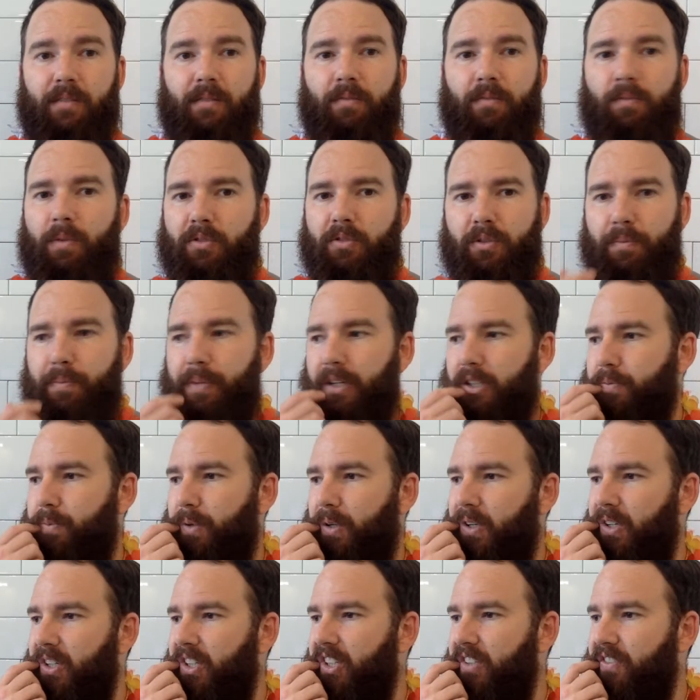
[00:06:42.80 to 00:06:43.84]
what was the best
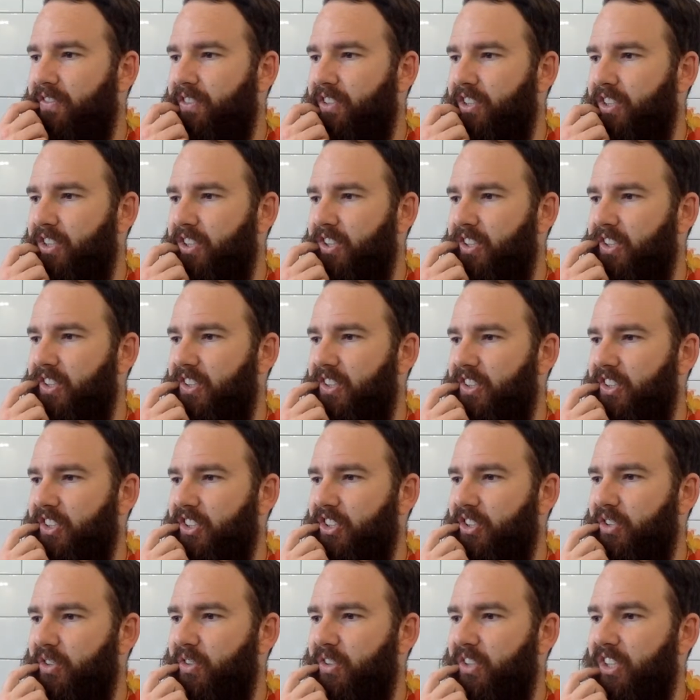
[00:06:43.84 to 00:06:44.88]
part of your
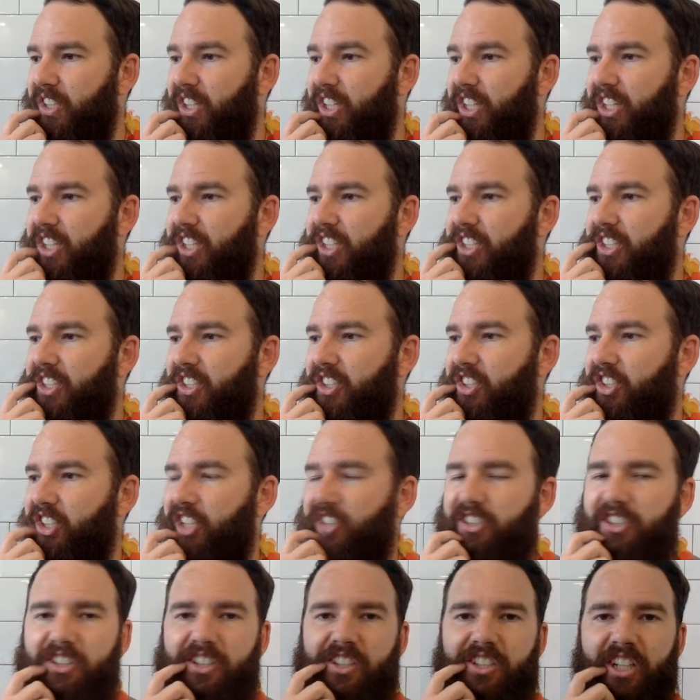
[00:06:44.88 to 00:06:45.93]
school year?
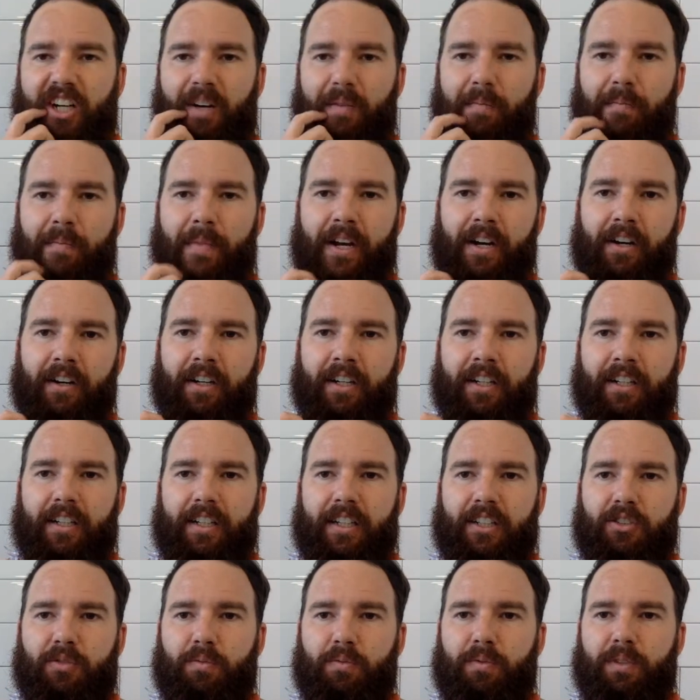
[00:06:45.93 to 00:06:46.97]
Jessie Lynn got married.
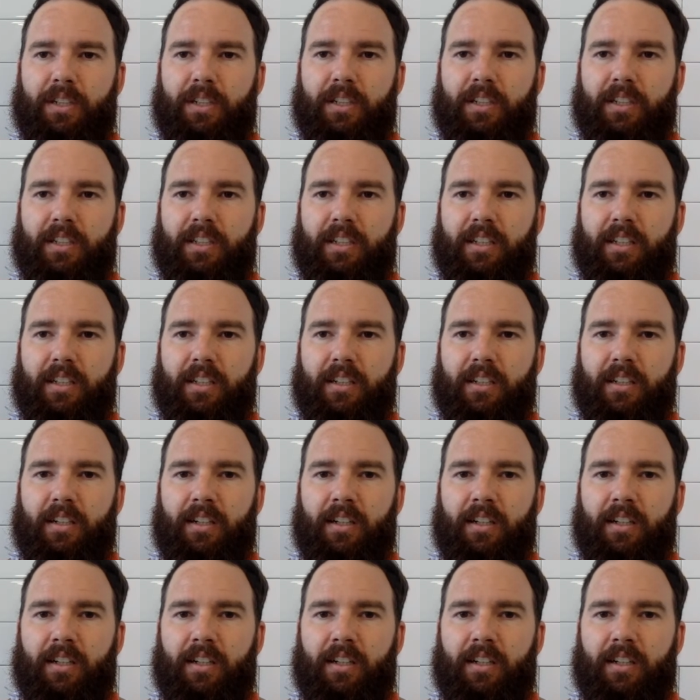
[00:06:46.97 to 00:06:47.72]
It's really